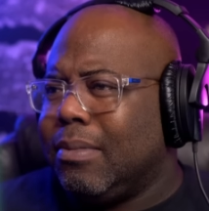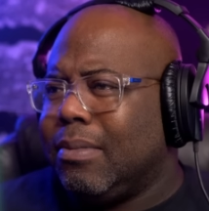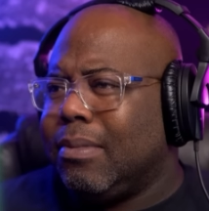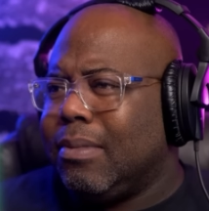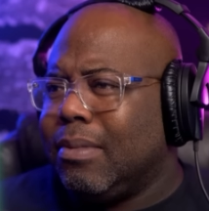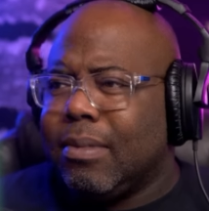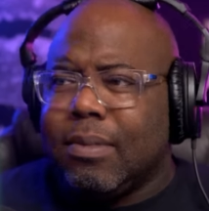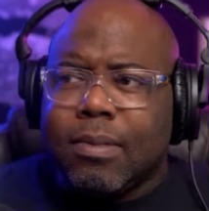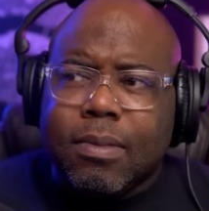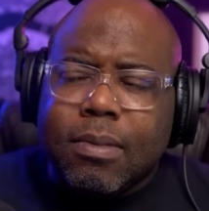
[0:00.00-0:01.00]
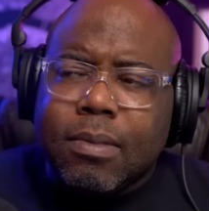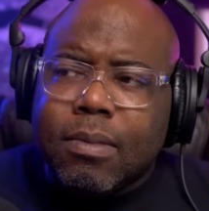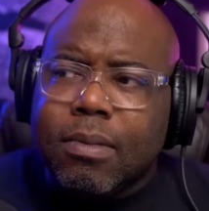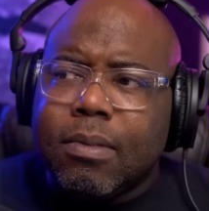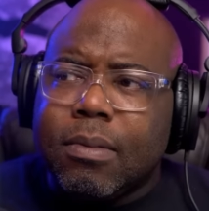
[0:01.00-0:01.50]

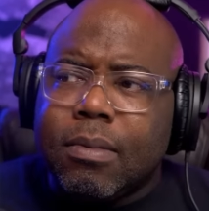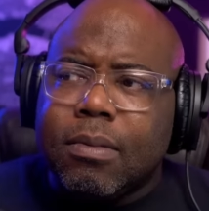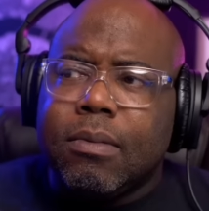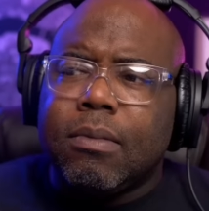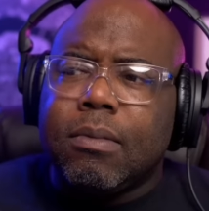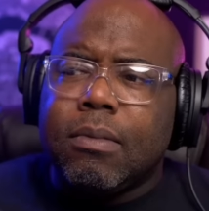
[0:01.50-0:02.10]
(no one is talking)